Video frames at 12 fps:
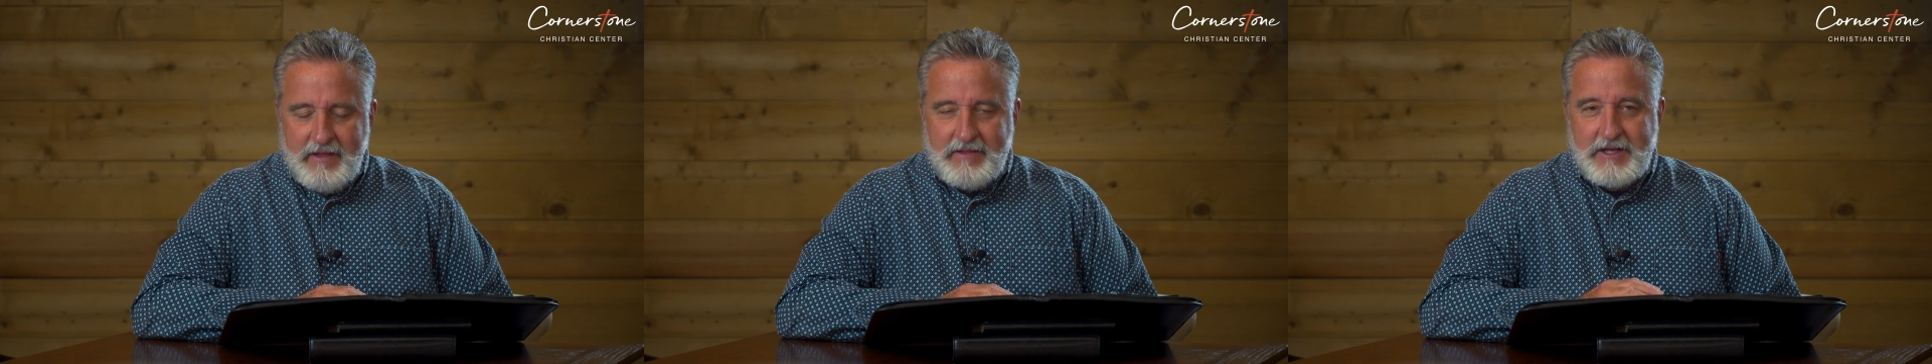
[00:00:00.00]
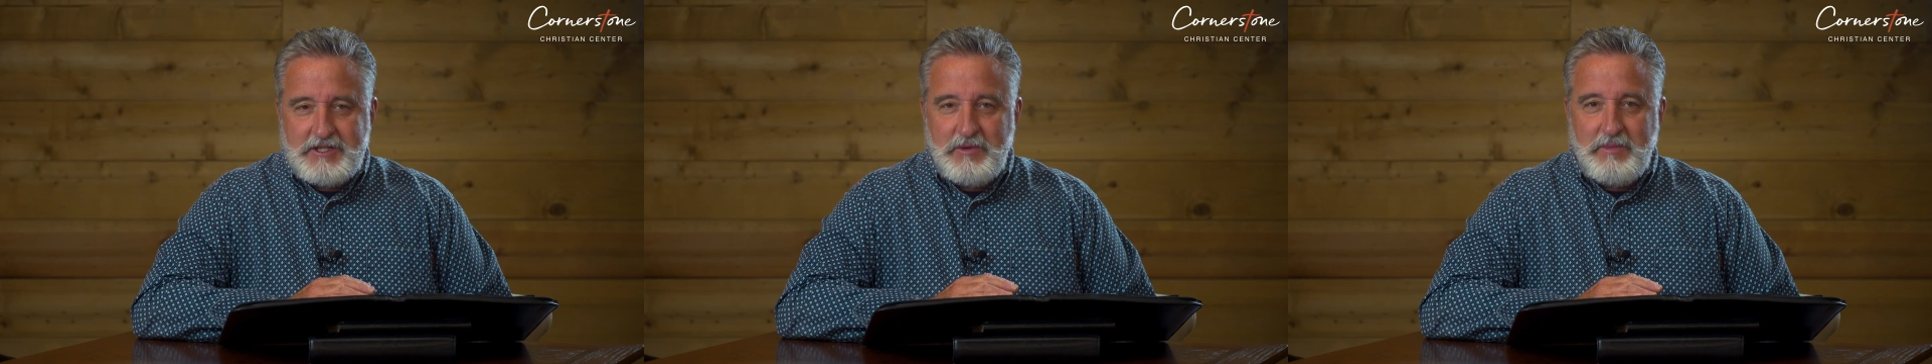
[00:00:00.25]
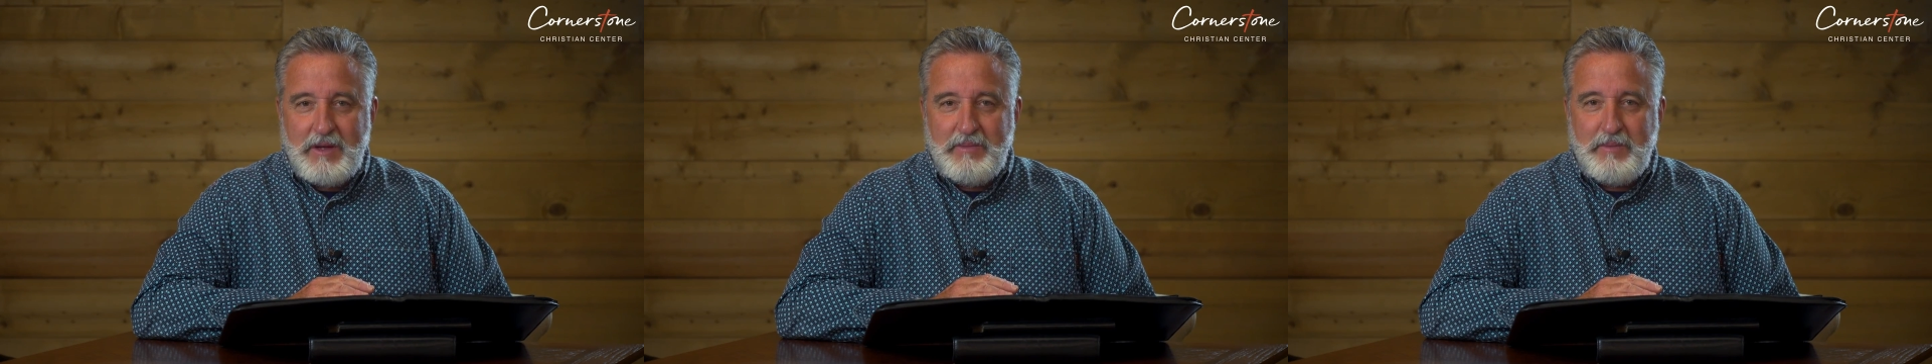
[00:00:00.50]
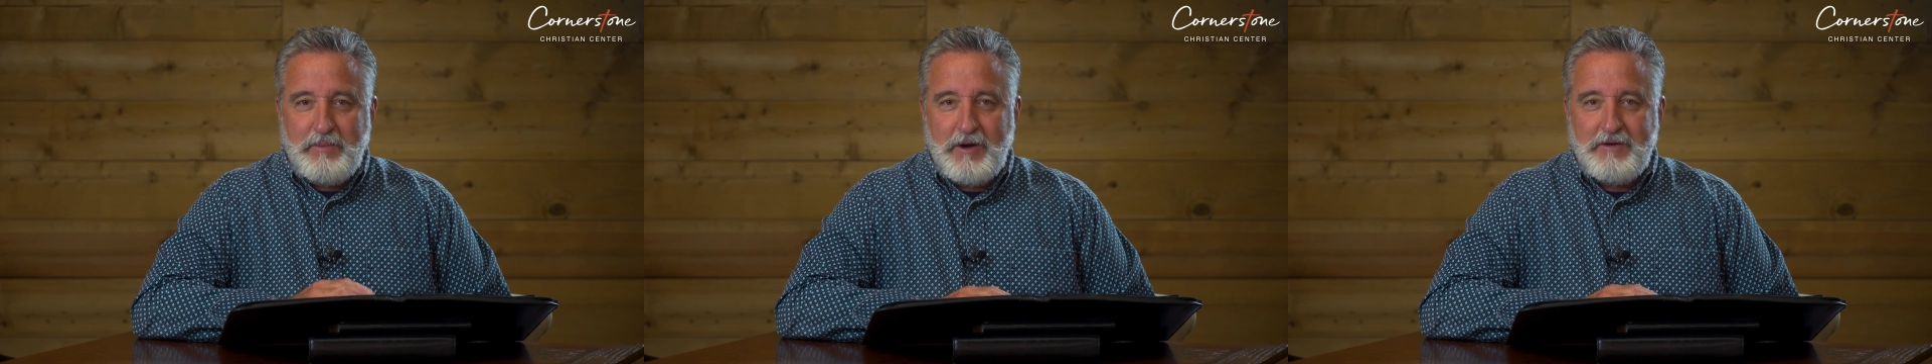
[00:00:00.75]
that you may
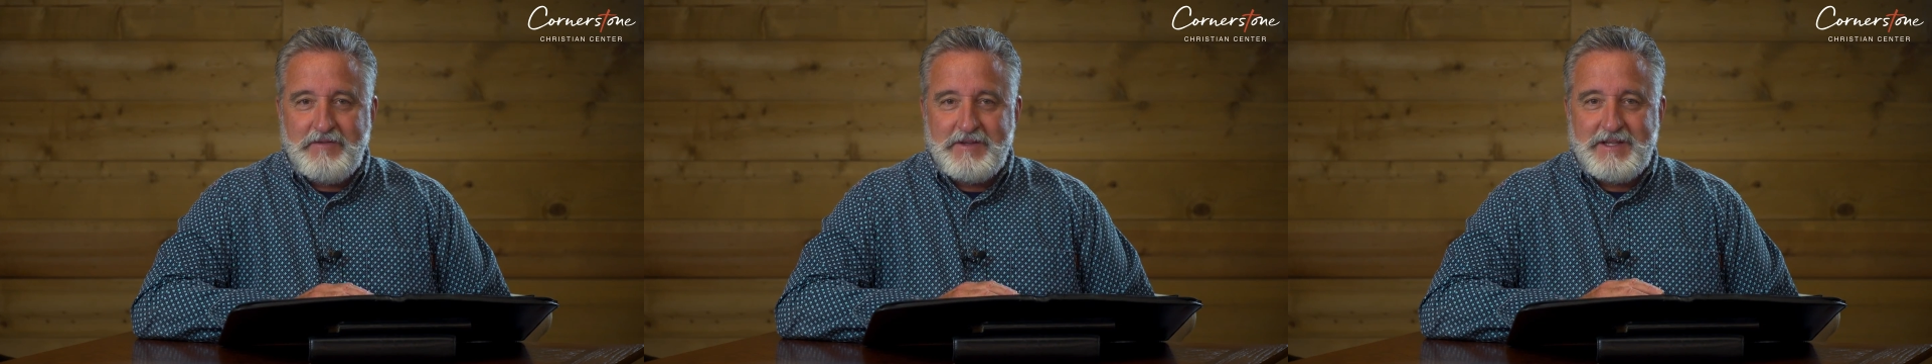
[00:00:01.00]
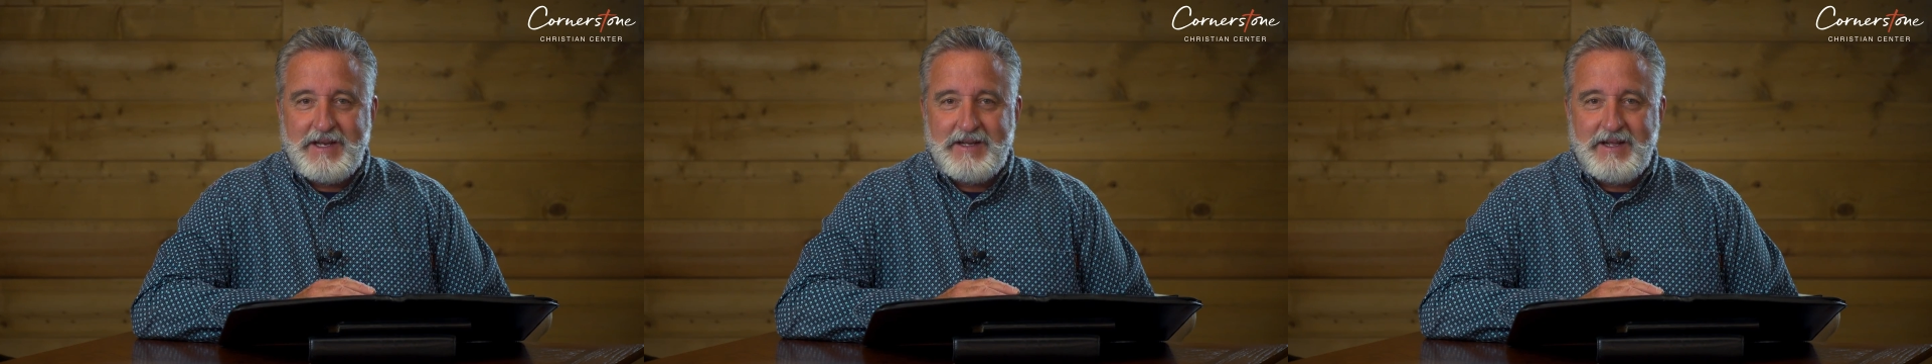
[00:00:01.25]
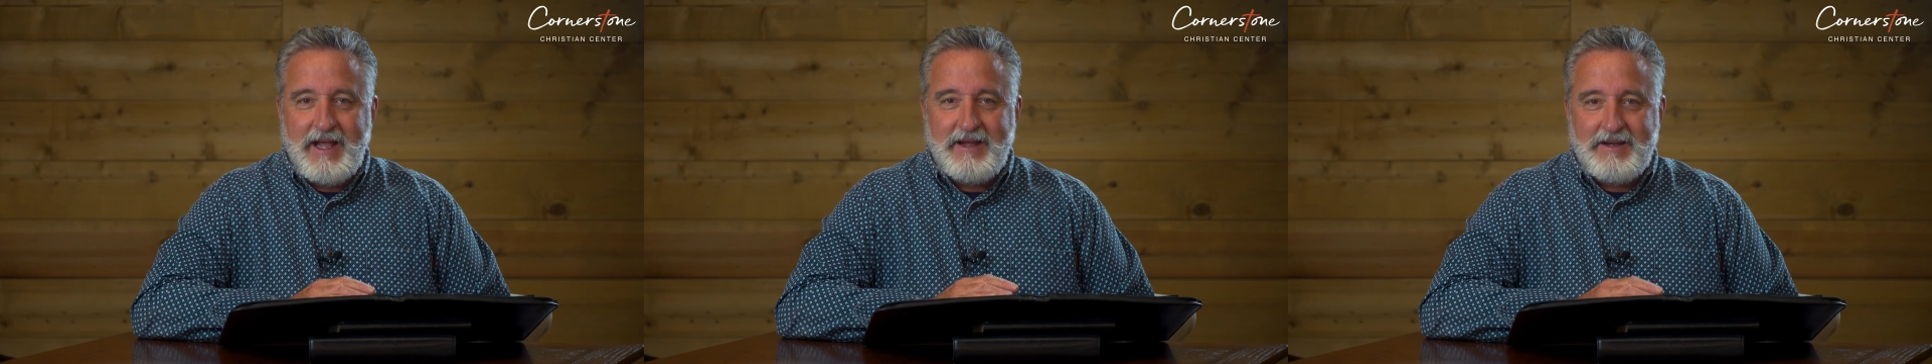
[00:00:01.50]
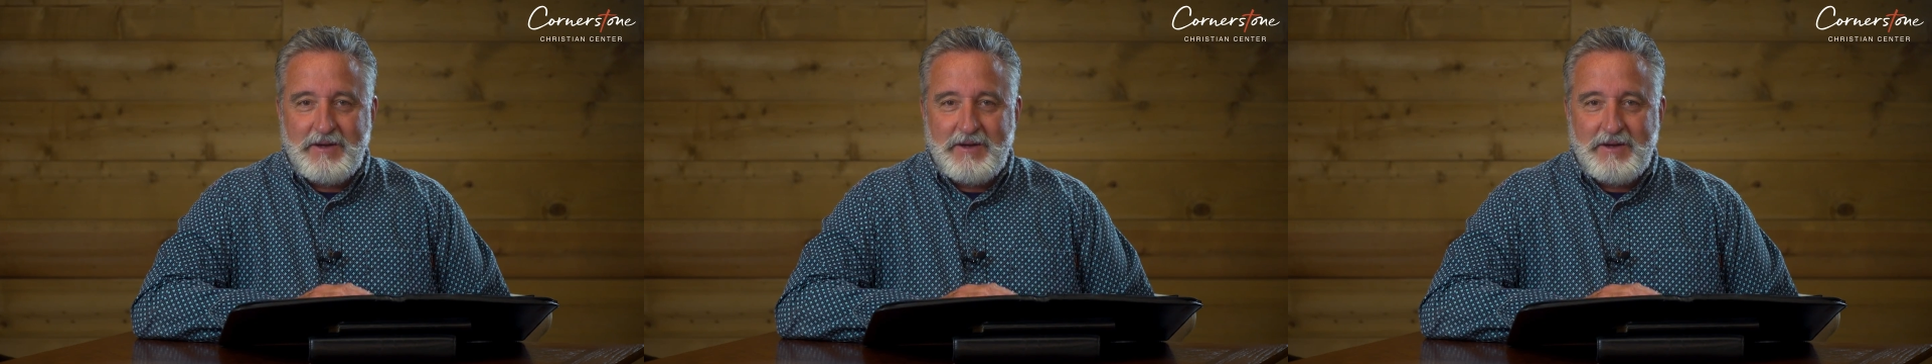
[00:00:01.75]
be perfect and, and